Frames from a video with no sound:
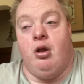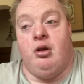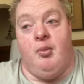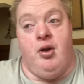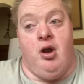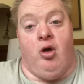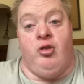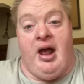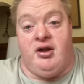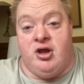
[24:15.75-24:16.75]
Let me know
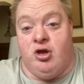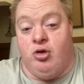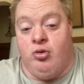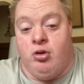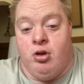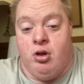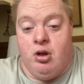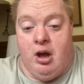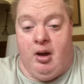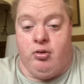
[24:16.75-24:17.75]
that too.
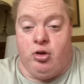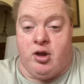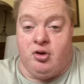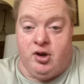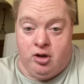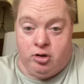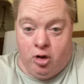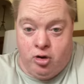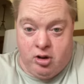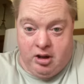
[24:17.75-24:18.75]
You can
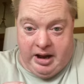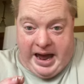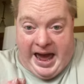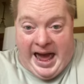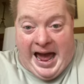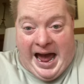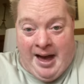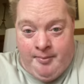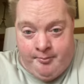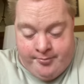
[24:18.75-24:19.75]
download an
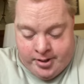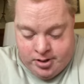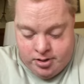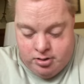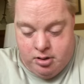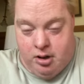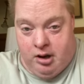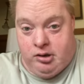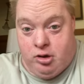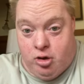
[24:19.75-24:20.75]
app
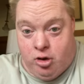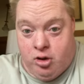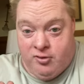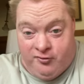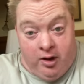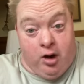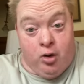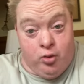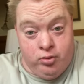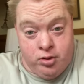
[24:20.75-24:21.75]
on your
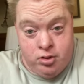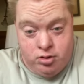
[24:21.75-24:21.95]
phone,